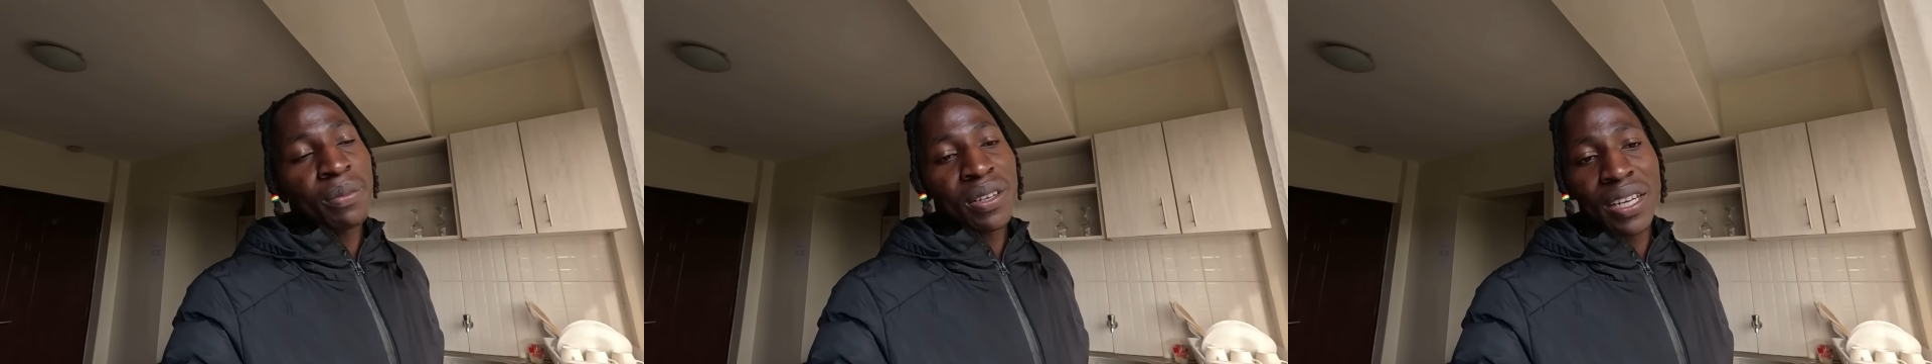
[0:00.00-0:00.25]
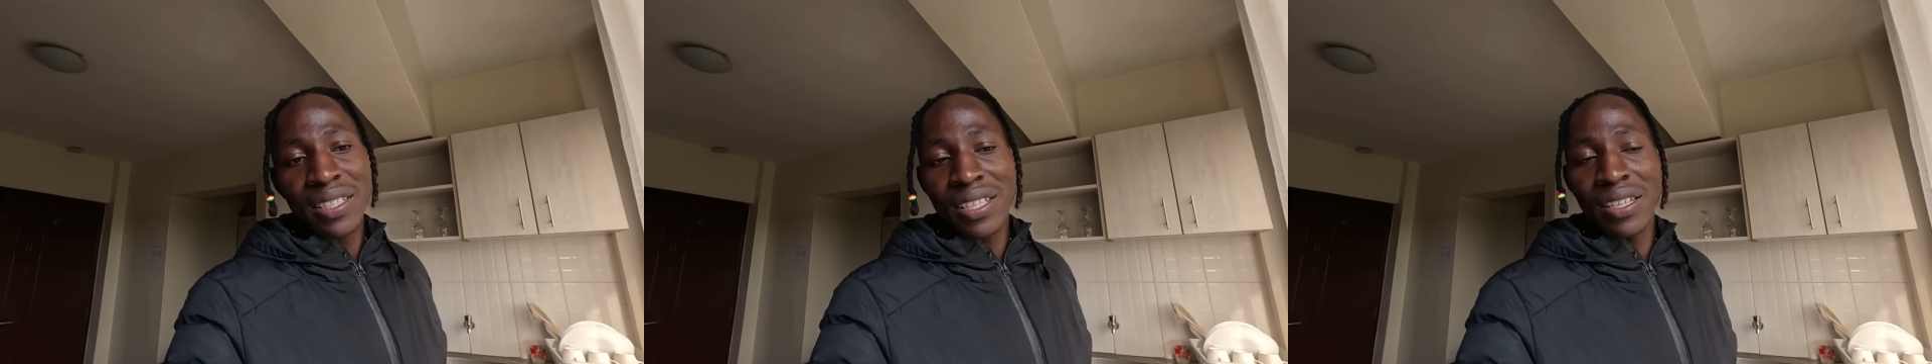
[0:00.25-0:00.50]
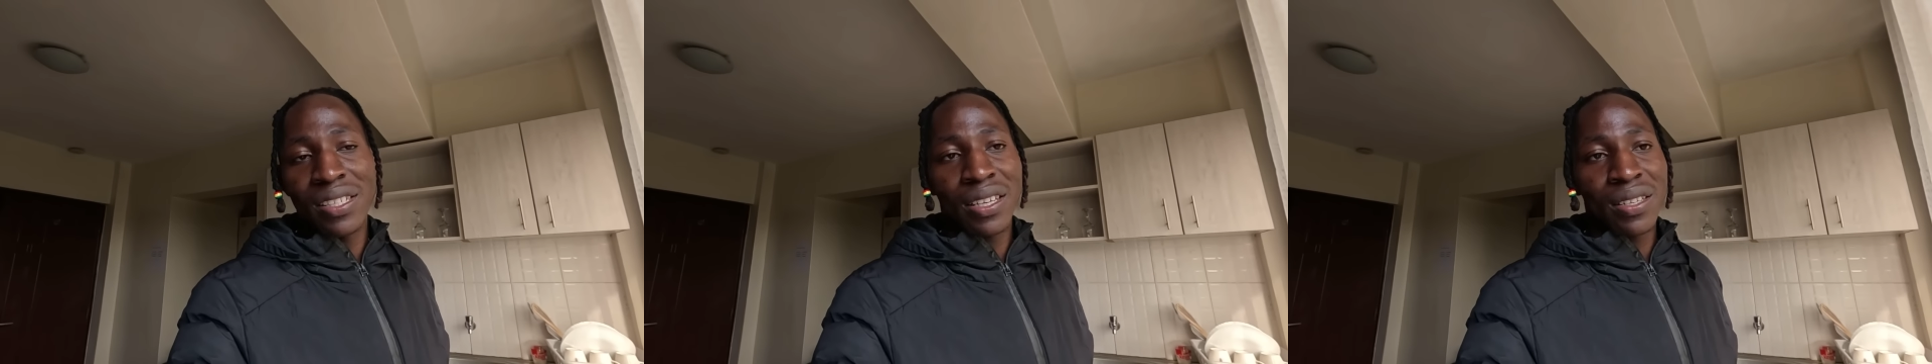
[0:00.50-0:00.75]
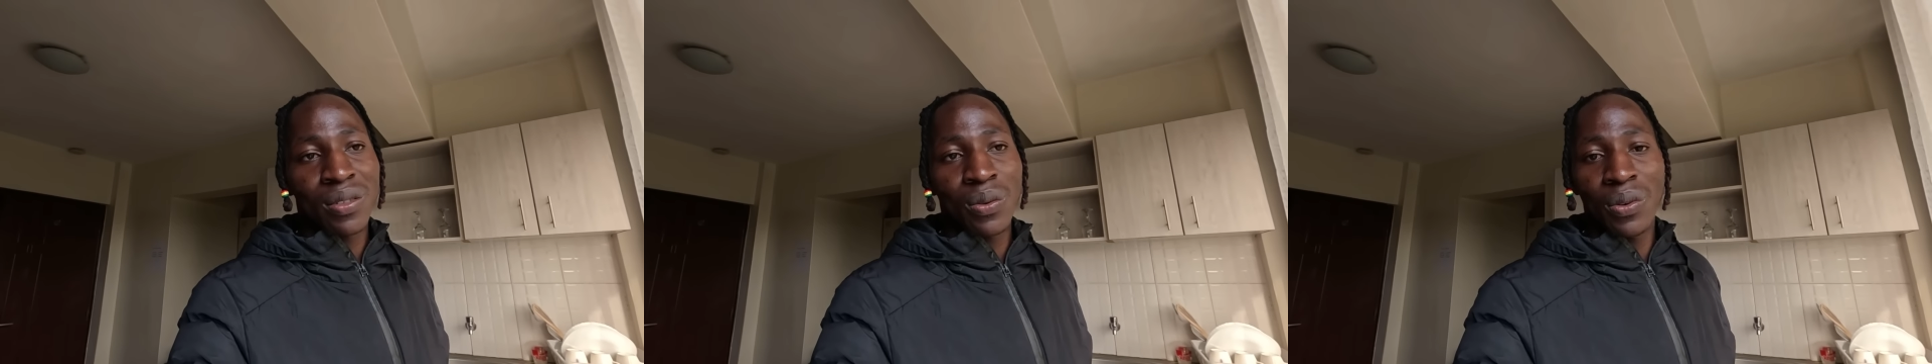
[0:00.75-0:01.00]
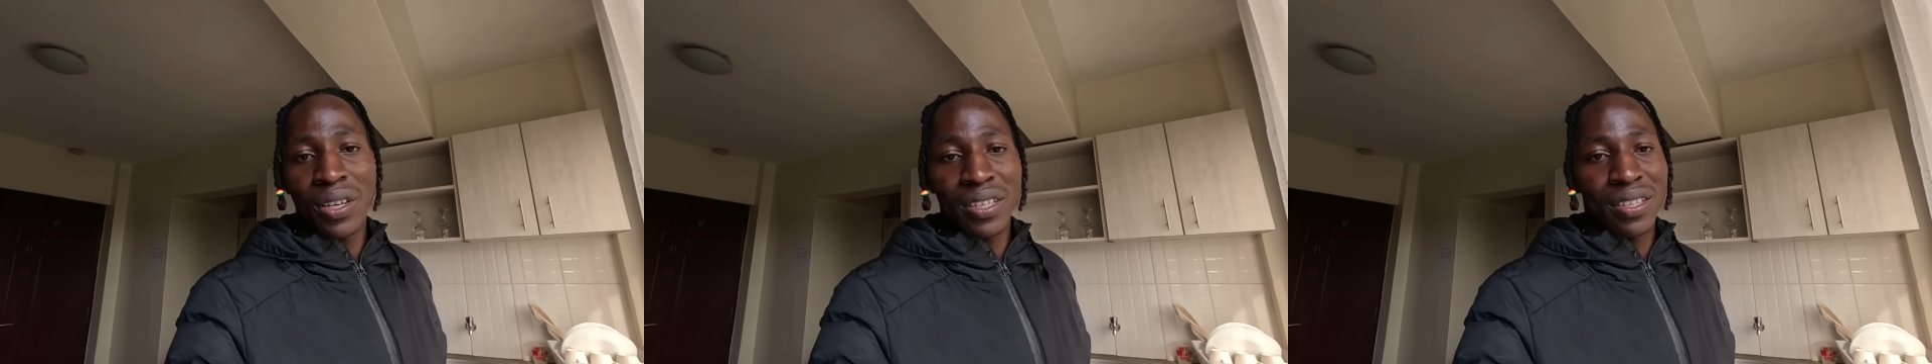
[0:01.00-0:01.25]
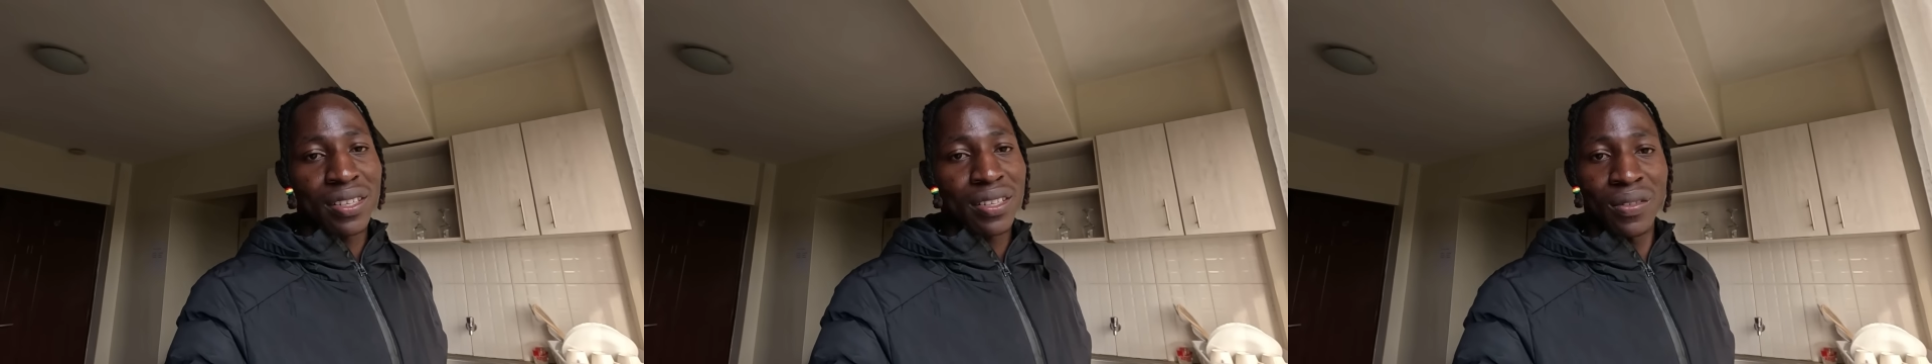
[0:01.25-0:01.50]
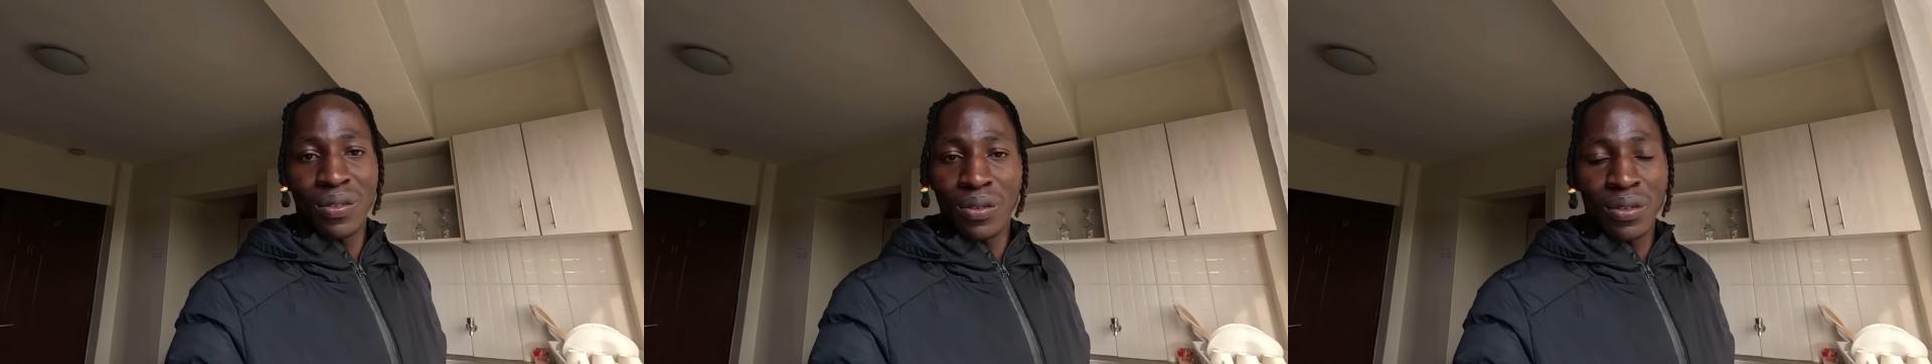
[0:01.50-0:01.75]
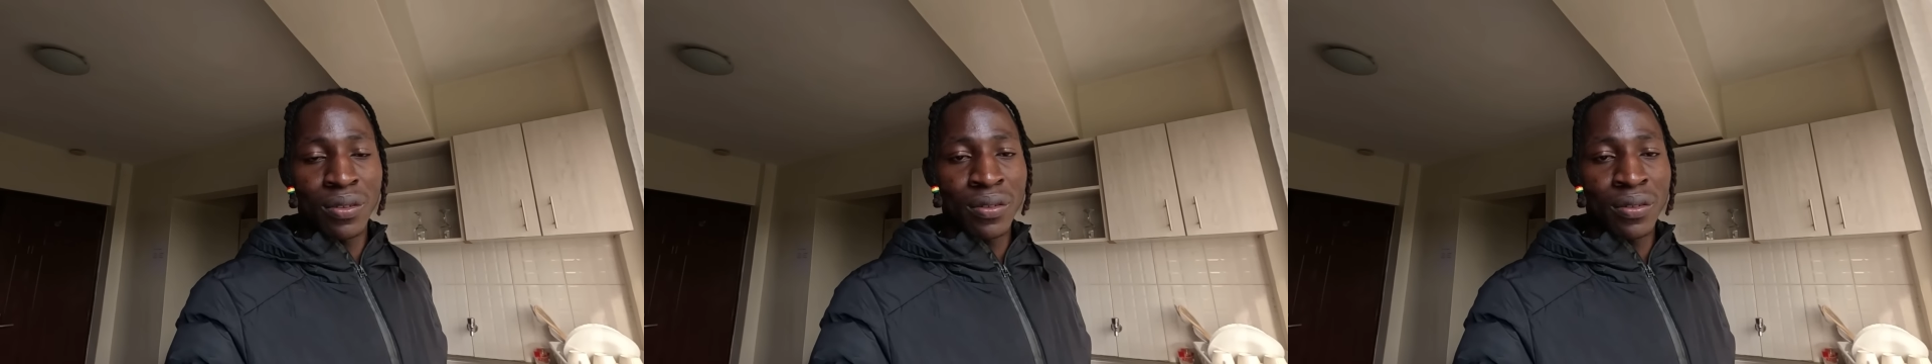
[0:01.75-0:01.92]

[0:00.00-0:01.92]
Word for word: Cameras are just working,